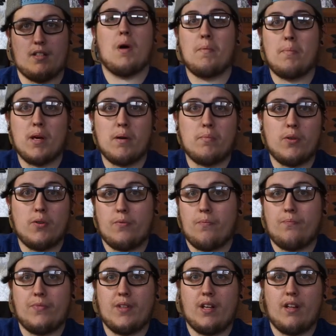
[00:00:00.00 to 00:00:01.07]
My Bamboo,
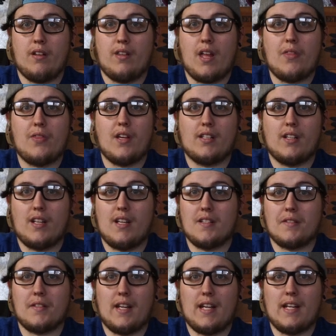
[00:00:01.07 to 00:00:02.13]
that thing
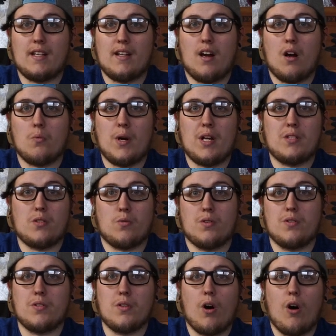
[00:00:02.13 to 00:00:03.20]
is like a
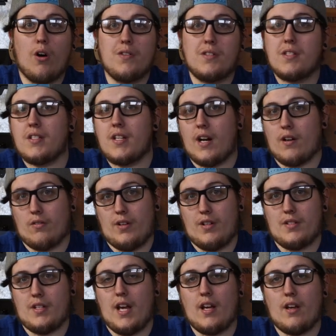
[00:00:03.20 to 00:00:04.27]
racehorse on
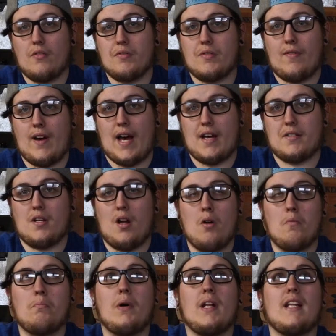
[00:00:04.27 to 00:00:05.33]
steroids. It goes fast,
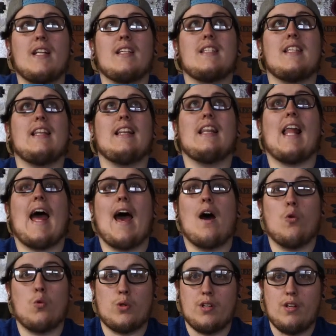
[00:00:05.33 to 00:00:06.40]
but it is
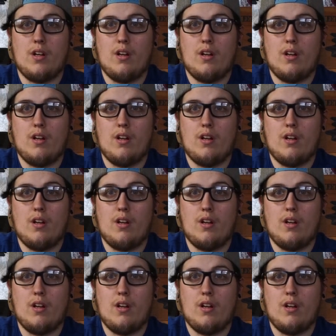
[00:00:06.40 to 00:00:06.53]
loud.